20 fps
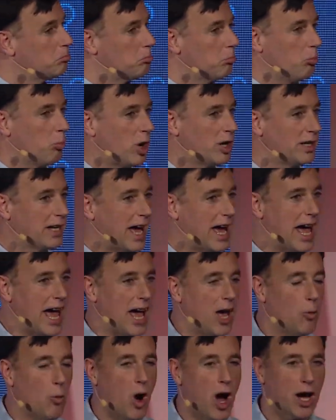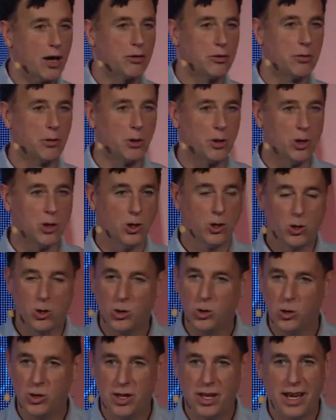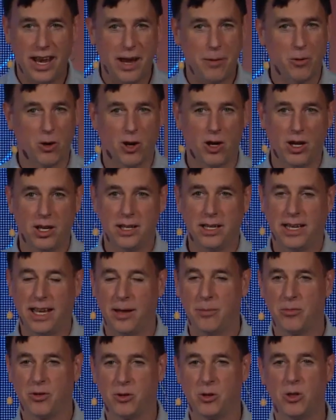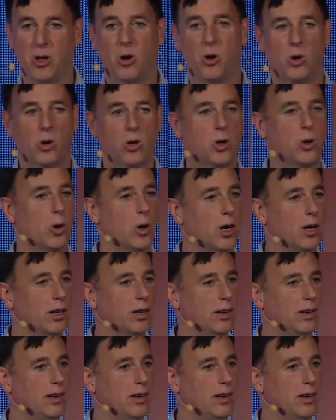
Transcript: one guy walked through the neighborhood, came through the whole court,